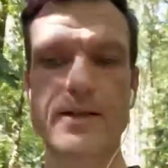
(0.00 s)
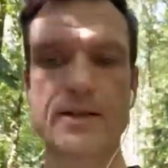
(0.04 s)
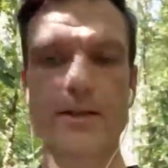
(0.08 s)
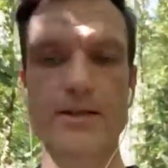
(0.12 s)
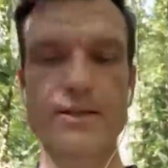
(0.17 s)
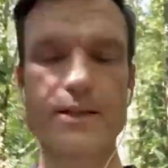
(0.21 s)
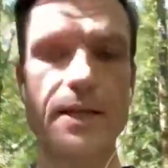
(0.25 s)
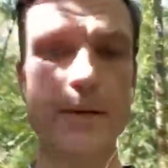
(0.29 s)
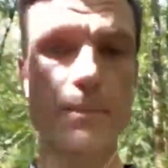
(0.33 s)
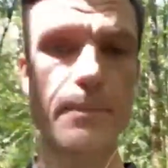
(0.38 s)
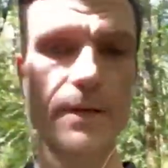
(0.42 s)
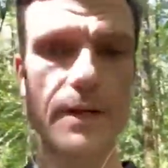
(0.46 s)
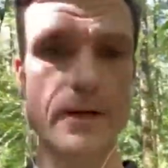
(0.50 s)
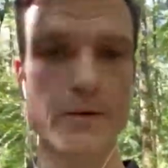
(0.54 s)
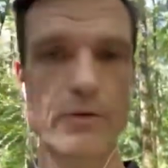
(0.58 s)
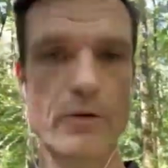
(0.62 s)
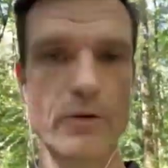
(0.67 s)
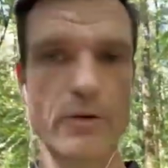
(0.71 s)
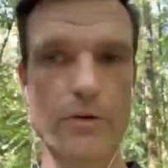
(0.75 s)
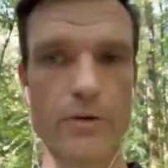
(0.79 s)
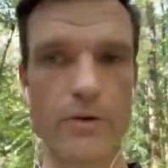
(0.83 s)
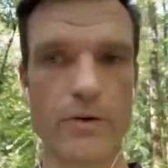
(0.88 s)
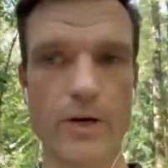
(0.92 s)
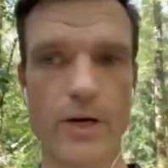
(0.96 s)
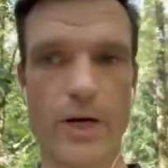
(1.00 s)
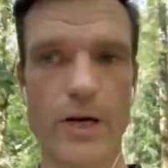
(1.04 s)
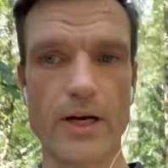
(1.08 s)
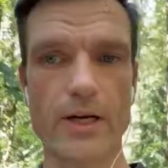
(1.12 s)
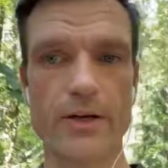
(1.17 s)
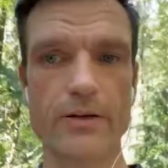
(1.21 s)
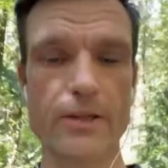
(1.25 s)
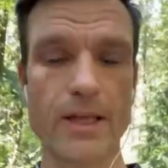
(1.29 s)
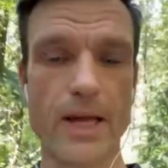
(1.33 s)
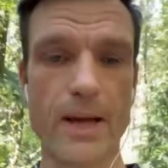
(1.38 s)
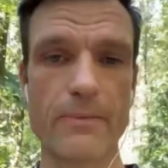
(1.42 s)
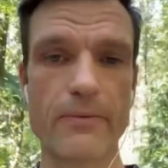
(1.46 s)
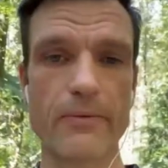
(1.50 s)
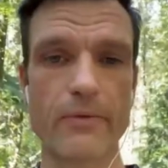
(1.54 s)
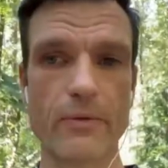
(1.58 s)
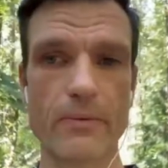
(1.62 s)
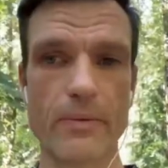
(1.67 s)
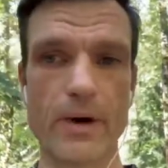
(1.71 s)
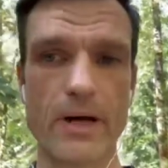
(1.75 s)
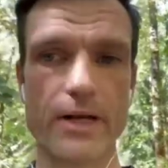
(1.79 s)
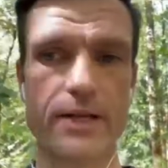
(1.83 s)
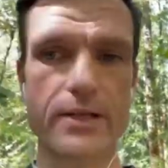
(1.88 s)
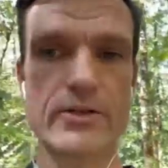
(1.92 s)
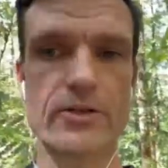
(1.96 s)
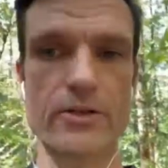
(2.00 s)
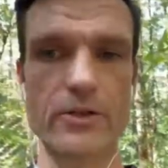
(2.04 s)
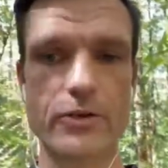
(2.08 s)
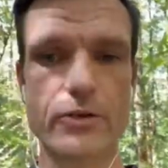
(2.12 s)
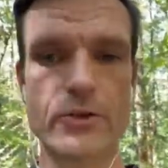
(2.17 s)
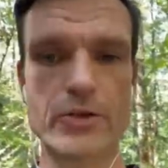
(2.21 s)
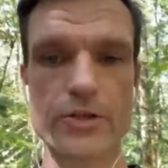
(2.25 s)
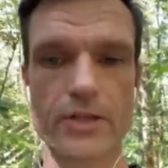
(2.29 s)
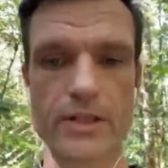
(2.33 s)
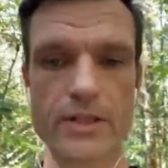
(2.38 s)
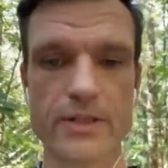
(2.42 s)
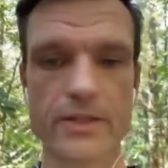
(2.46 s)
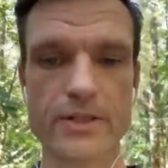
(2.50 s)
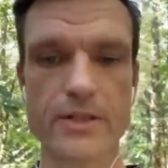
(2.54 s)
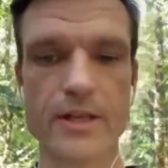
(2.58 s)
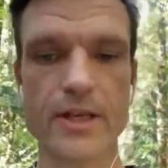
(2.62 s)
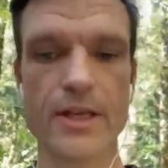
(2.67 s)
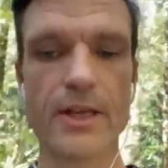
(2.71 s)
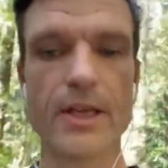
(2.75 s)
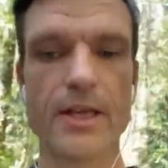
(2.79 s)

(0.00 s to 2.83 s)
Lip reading: typically collaborative robotic solutions,